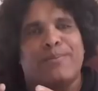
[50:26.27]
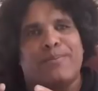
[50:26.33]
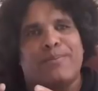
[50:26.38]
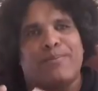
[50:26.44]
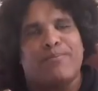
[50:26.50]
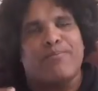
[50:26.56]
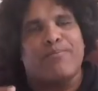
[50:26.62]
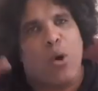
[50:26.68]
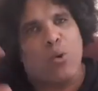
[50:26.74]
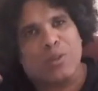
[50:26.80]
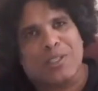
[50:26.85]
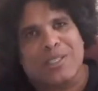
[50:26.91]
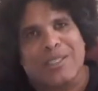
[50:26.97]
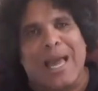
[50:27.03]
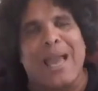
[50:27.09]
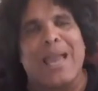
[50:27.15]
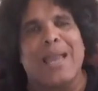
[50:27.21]
a
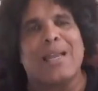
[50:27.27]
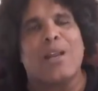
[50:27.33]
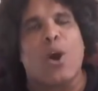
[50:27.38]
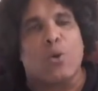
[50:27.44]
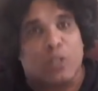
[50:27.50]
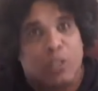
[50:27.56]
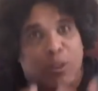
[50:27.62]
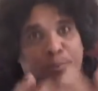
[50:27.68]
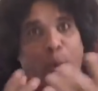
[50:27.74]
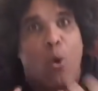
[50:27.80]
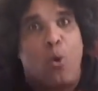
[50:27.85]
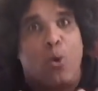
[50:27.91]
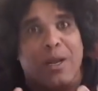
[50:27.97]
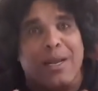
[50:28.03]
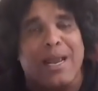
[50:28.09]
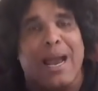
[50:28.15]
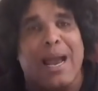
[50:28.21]

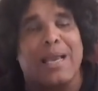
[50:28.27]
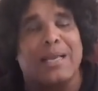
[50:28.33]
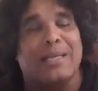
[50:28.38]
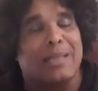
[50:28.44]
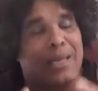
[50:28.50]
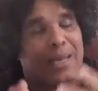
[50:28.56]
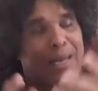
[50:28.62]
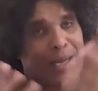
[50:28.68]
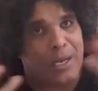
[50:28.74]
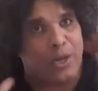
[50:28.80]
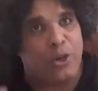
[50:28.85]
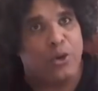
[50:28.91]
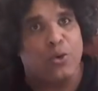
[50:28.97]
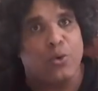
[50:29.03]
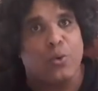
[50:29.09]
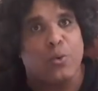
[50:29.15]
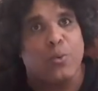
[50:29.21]
outspoken guys, and you
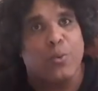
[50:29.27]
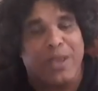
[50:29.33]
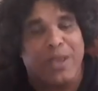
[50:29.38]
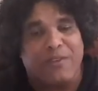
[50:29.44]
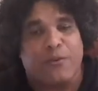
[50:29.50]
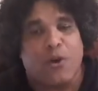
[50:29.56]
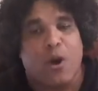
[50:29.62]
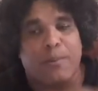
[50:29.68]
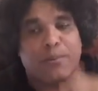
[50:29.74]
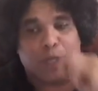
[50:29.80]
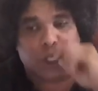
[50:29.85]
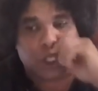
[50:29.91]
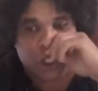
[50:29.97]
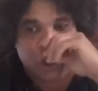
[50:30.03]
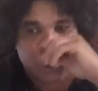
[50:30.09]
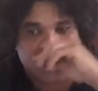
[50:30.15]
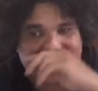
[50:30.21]
know, we have come to
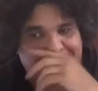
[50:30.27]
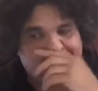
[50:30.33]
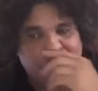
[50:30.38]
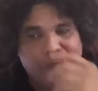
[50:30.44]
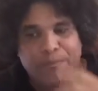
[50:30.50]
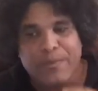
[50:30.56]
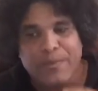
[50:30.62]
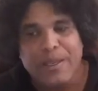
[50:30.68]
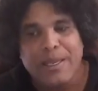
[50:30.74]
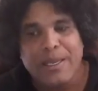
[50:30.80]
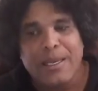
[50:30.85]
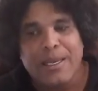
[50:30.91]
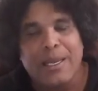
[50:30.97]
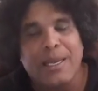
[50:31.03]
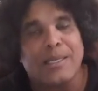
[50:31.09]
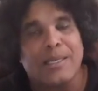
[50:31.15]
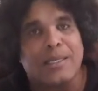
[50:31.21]
trust
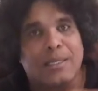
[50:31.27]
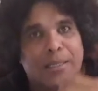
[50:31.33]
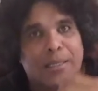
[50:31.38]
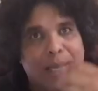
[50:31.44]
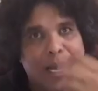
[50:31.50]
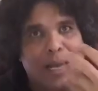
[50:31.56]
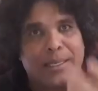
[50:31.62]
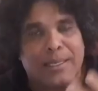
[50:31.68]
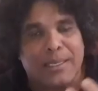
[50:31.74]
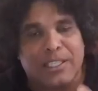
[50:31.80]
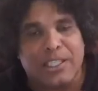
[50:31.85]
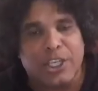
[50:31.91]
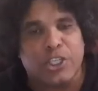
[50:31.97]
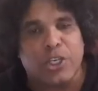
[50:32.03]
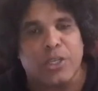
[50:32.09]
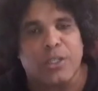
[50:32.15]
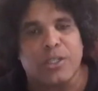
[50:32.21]
his
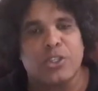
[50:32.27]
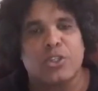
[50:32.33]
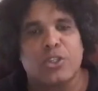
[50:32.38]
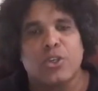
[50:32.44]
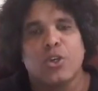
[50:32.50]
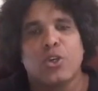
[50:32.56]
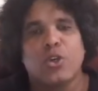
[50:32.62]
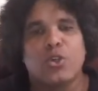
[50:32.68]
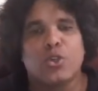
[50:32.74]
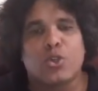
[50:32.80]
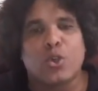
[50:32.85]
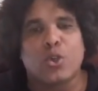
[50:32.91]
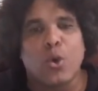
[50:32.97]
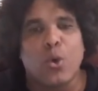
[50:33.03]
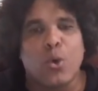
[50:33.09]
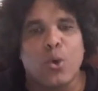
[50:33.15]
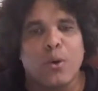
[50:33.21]
decisions.
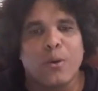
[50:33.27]
So